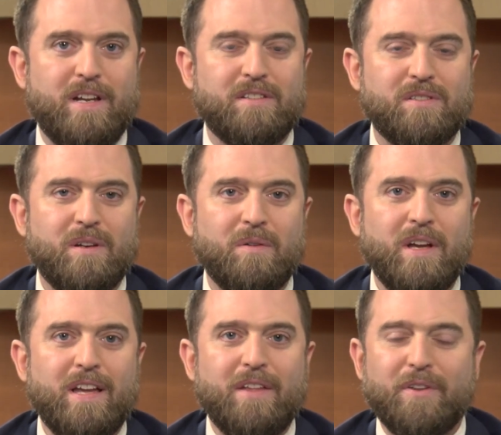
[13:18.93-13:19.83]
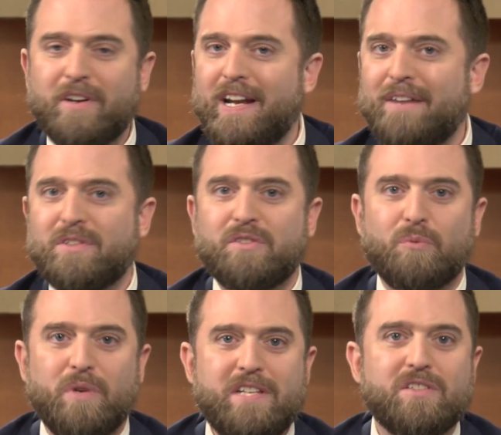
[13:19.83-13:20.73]
And so they're going to have to
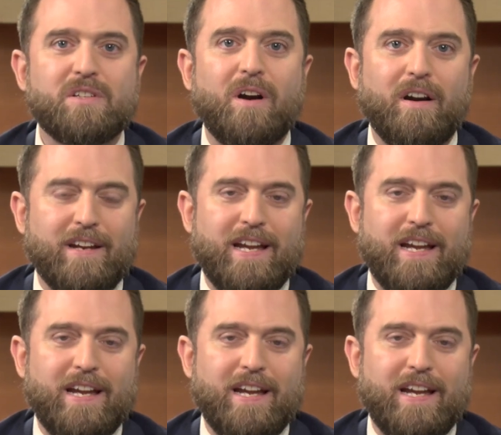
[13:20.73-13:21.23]
restart